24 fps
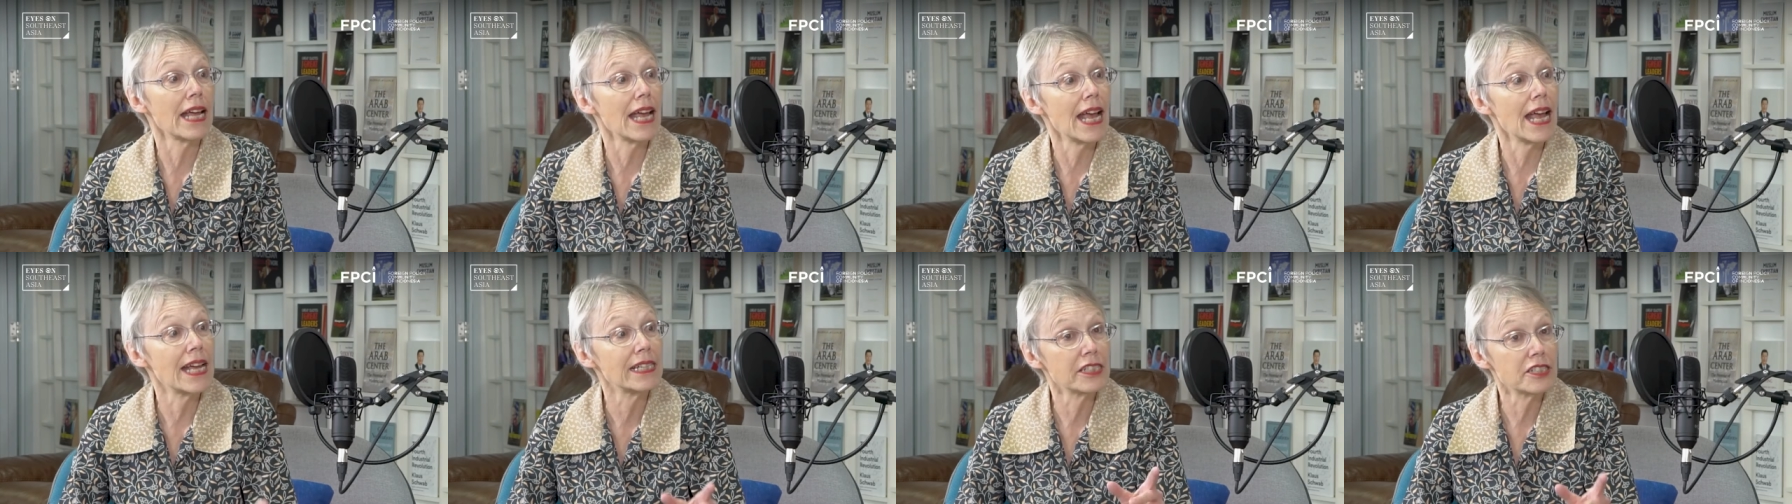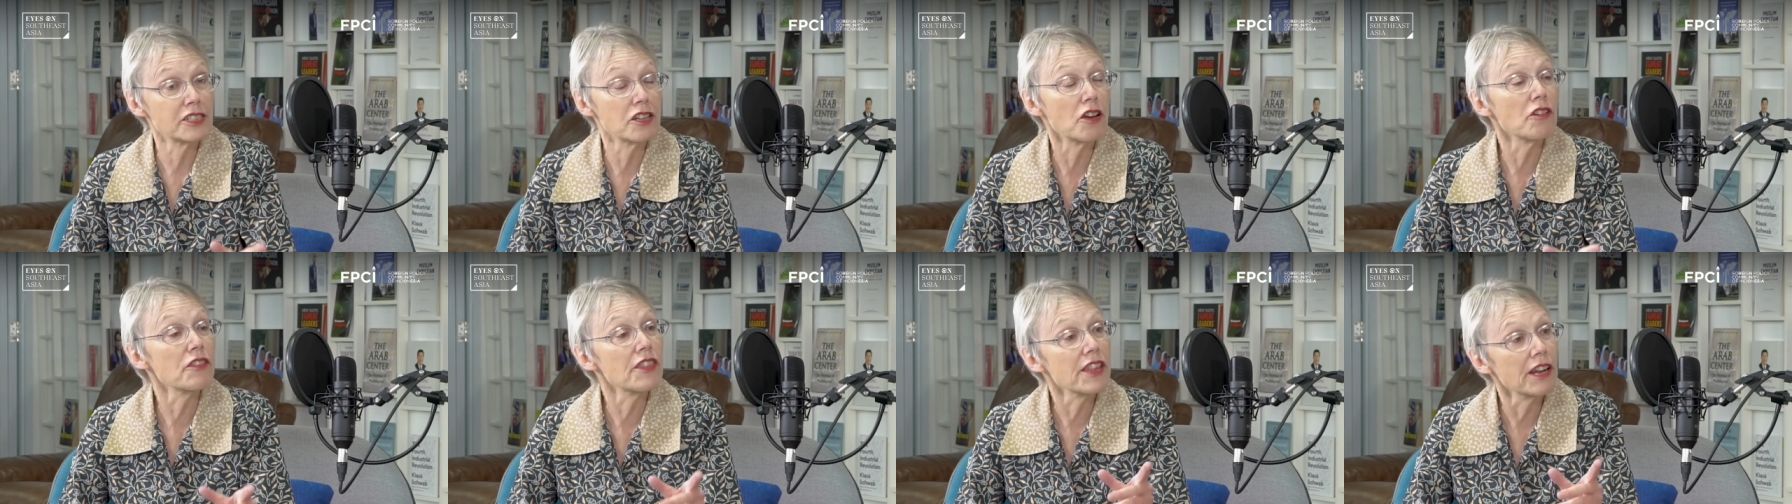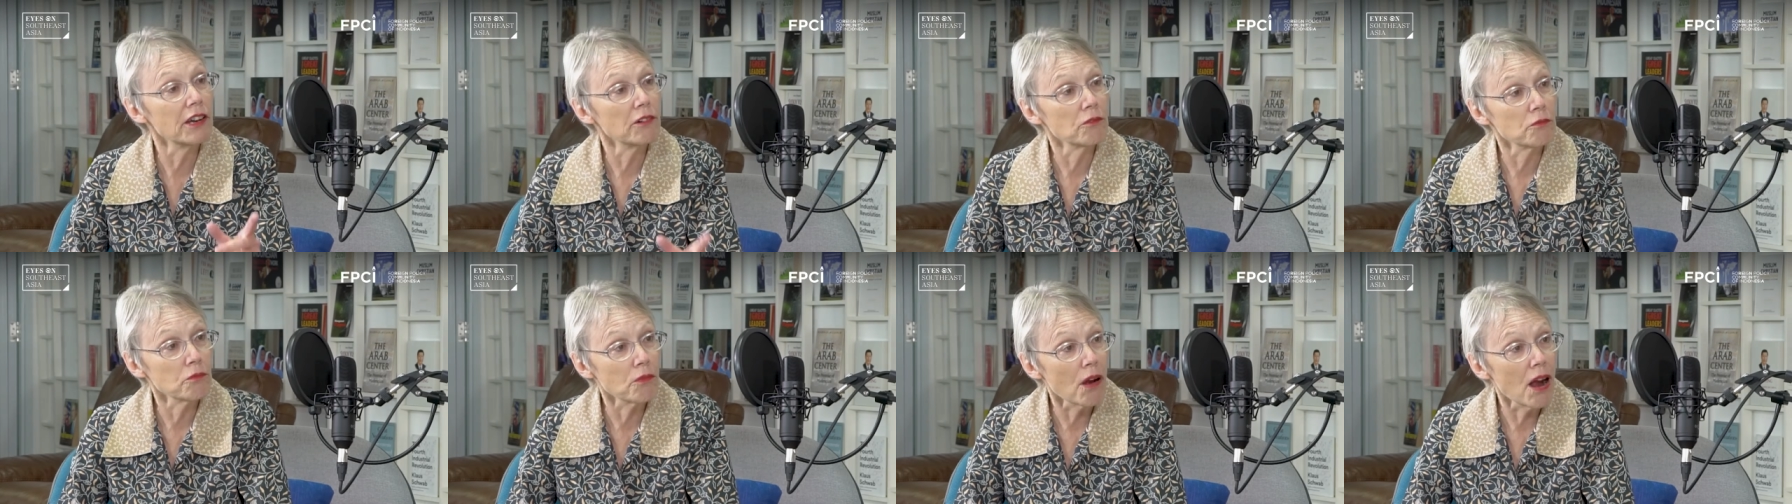And so
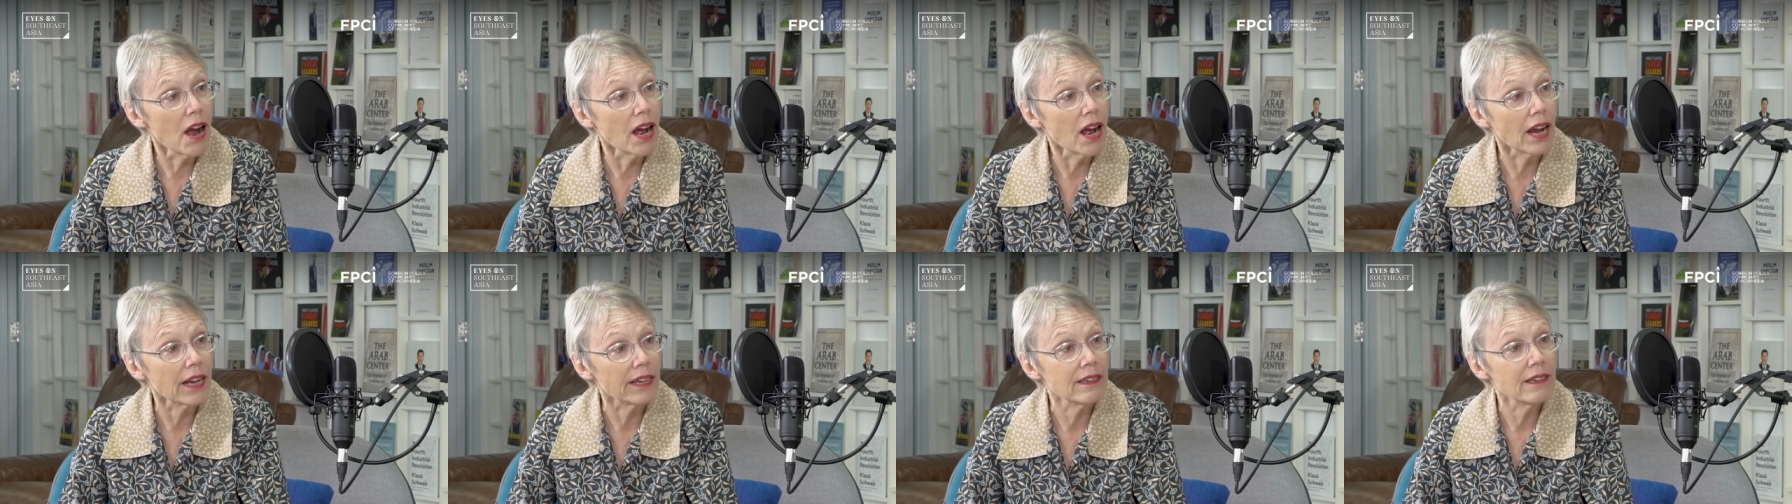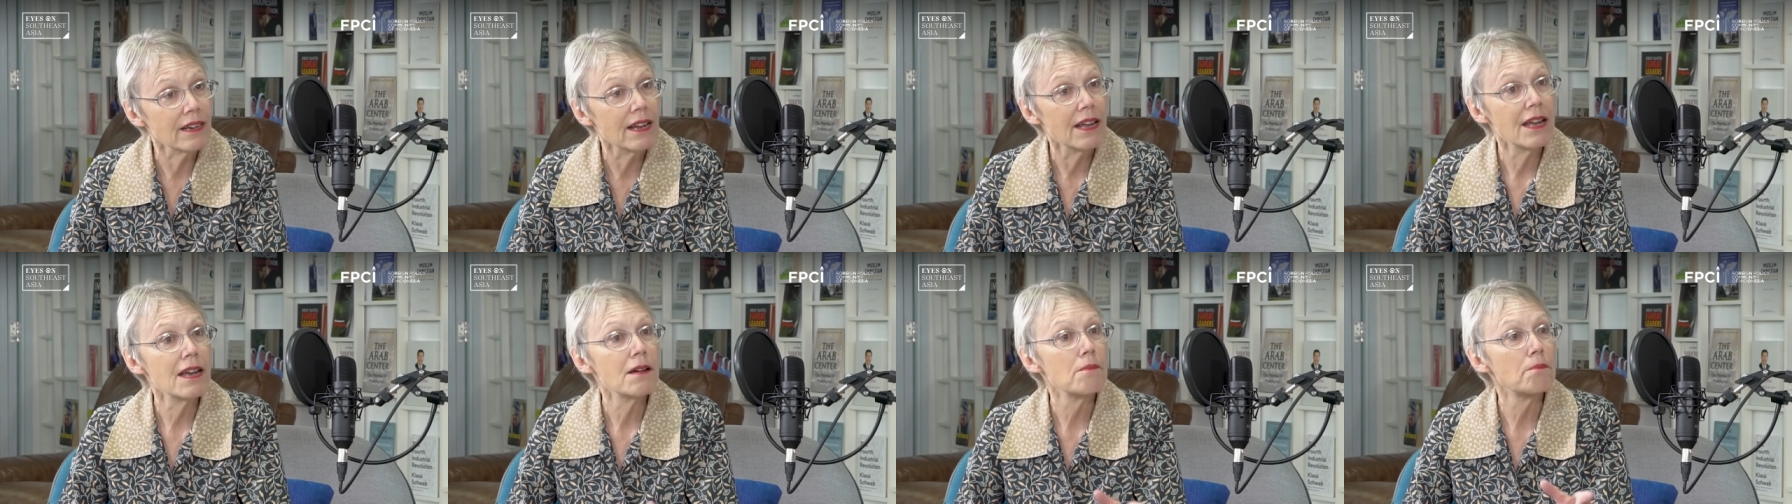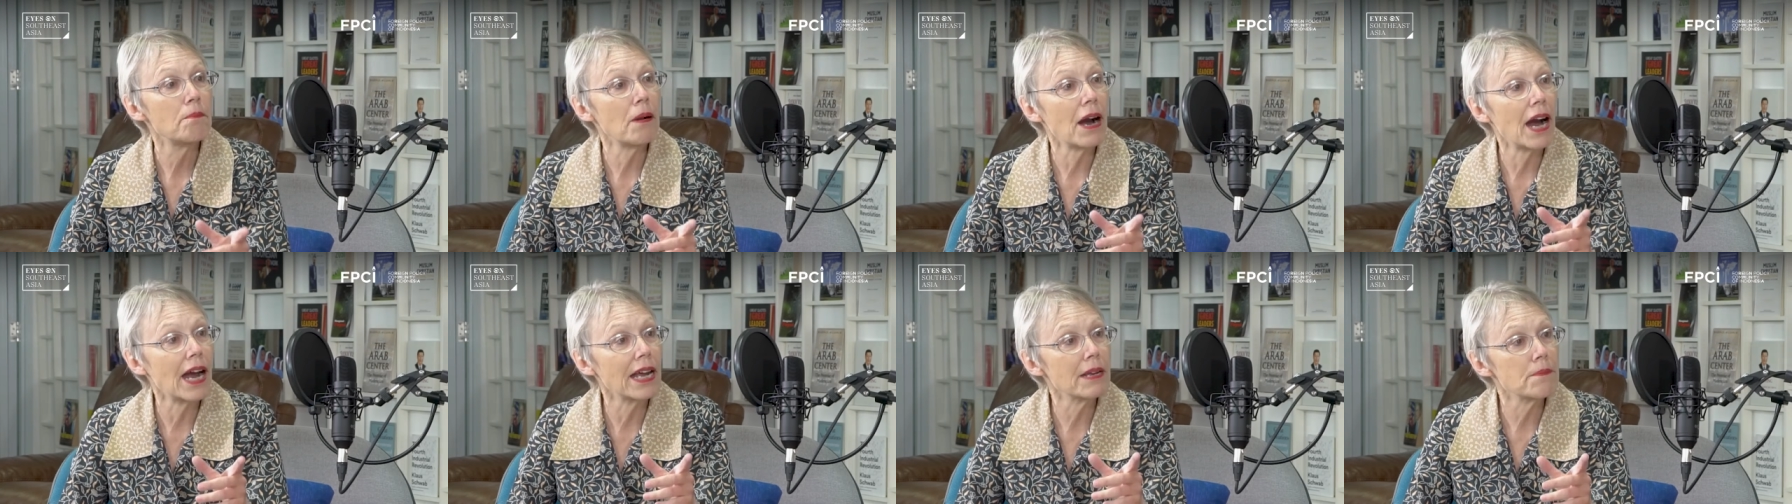they're run
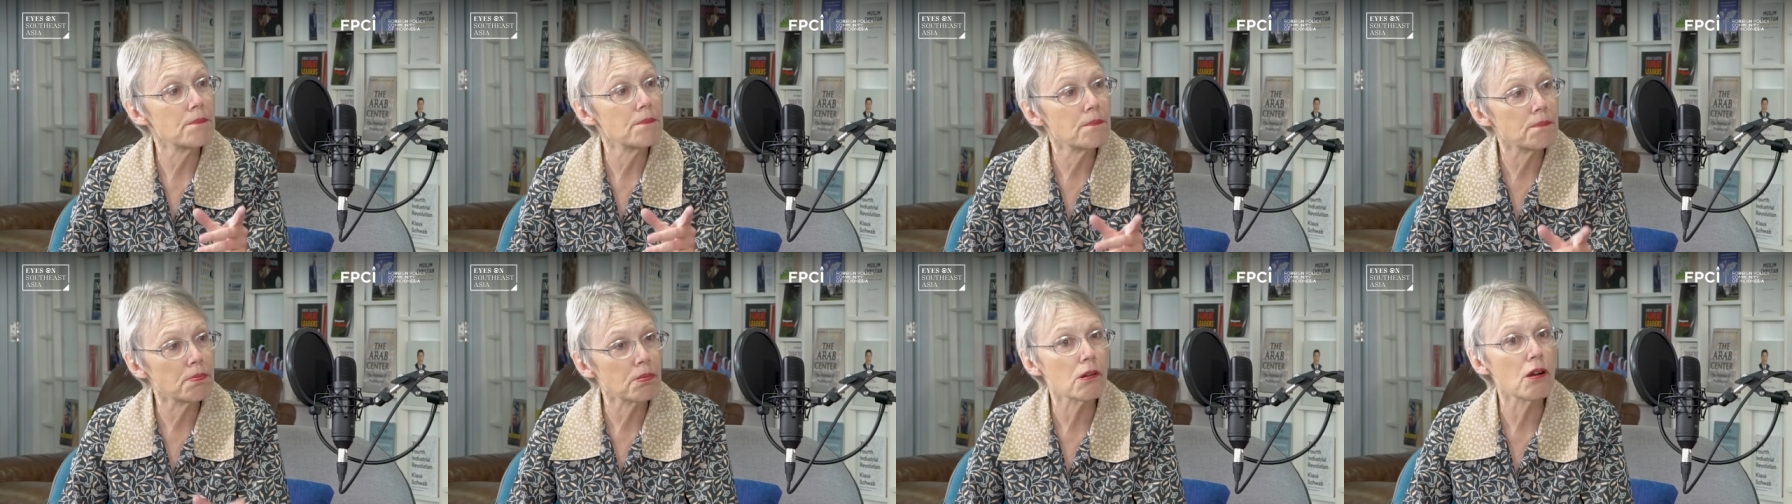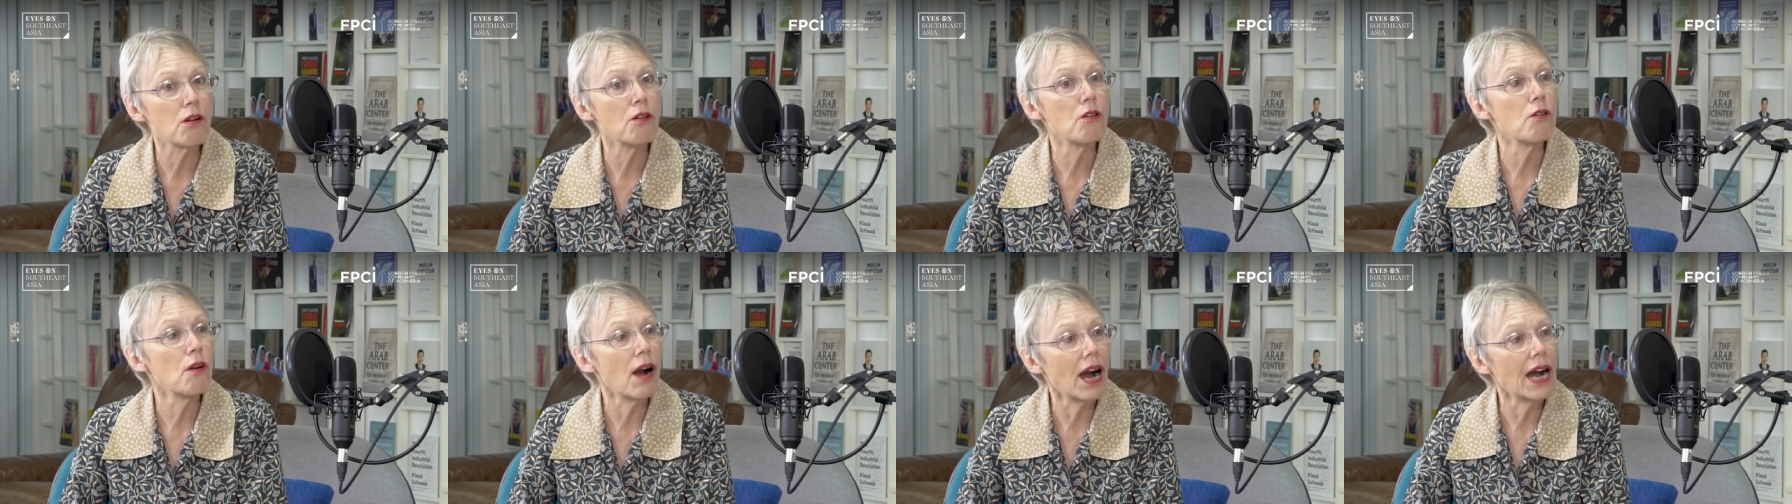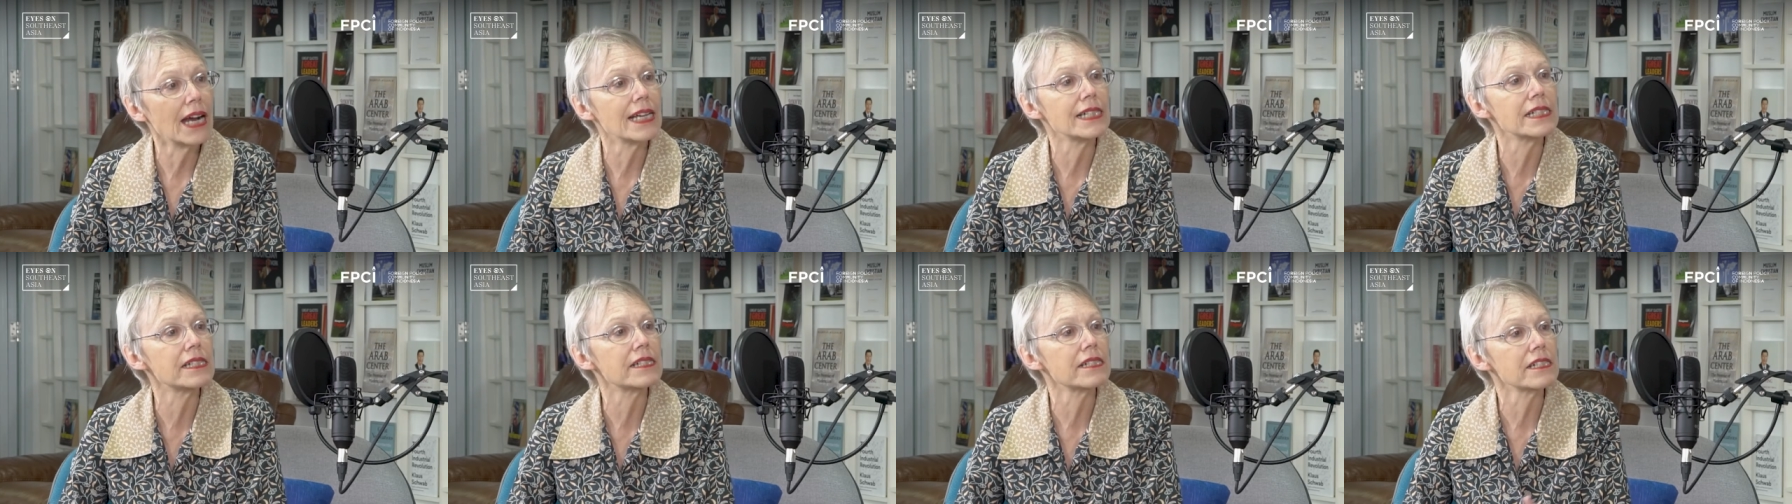by
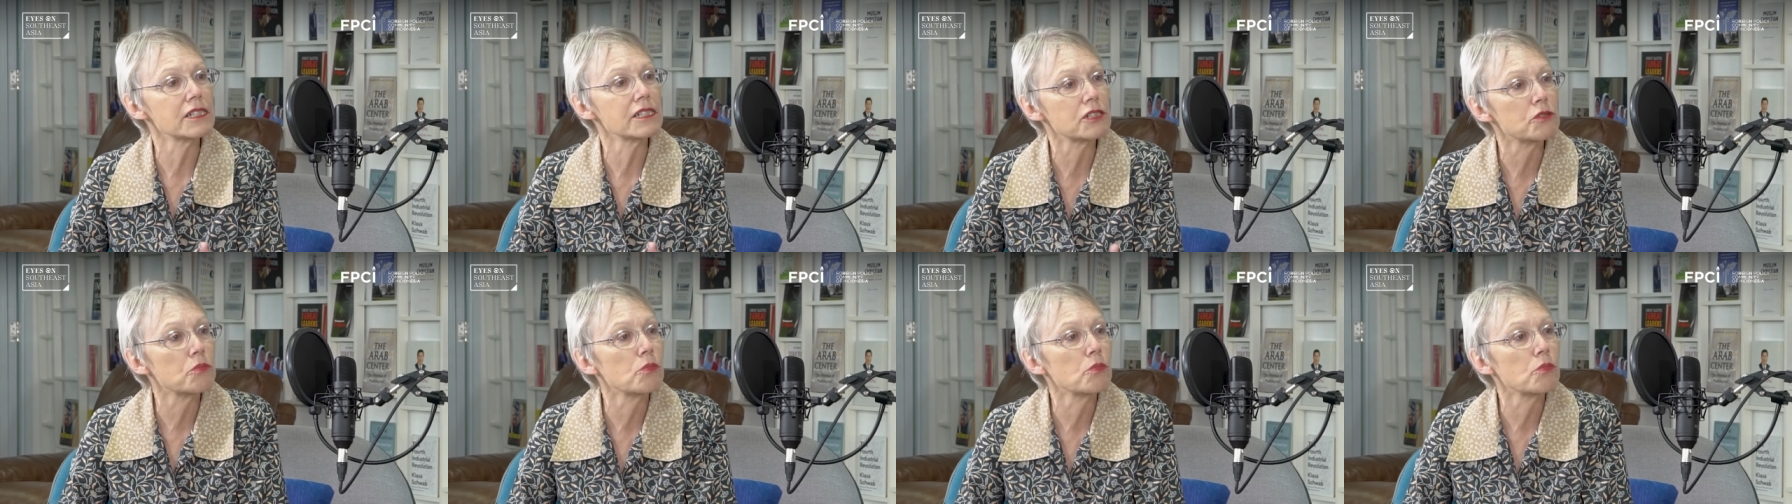pro-ISIS